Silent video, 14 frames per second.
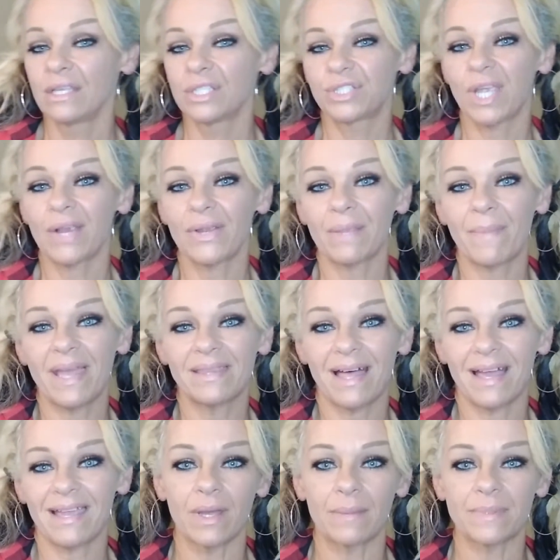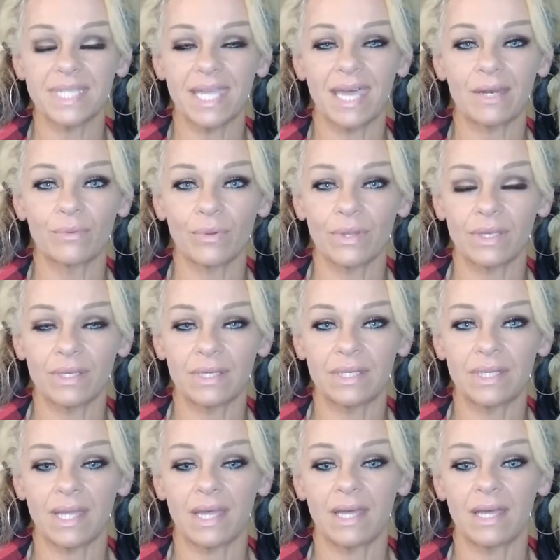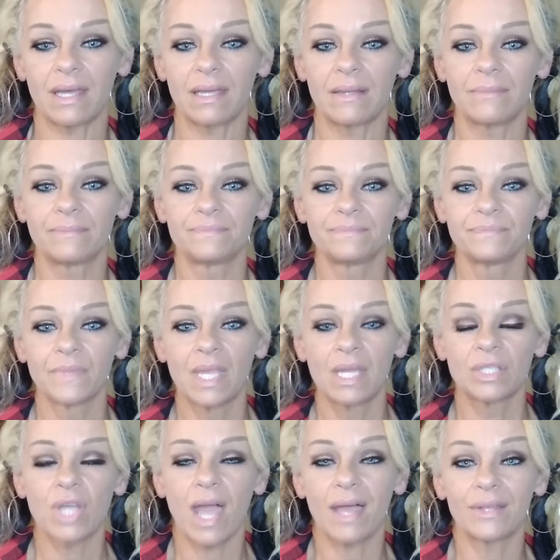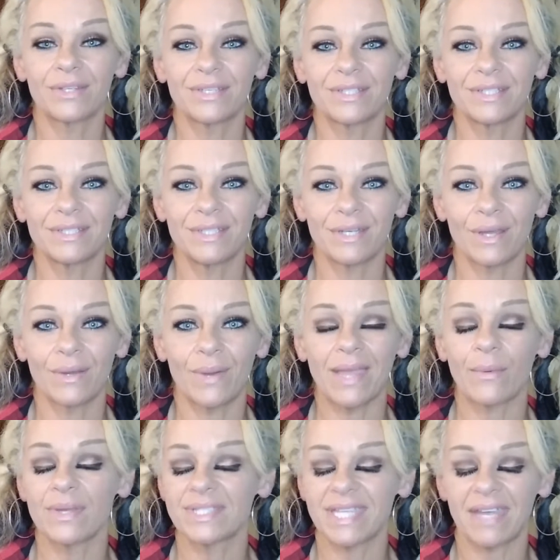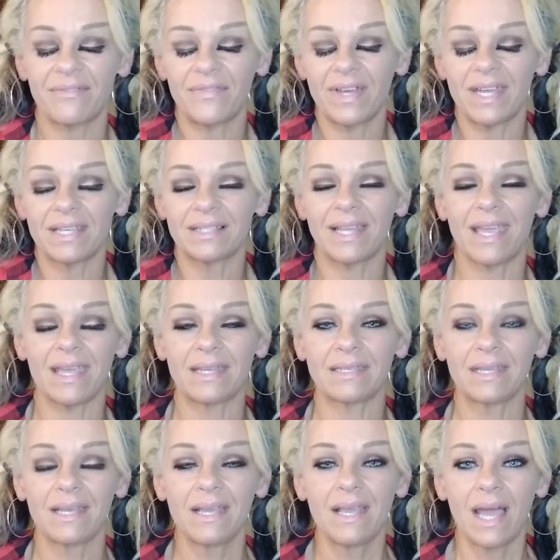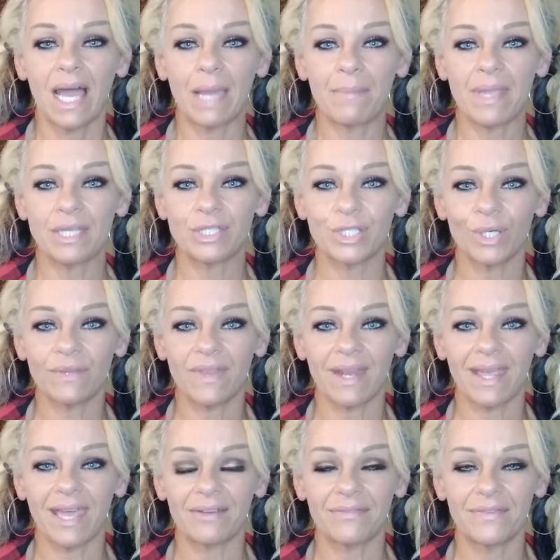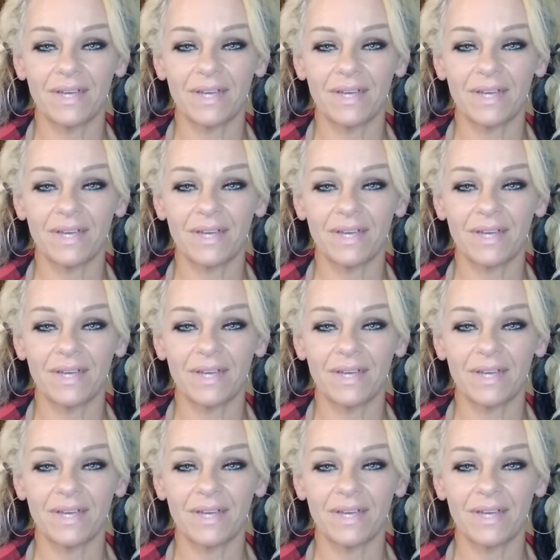my life. I had a really good childhood, you know. I always had fun and I made sure that I had fun.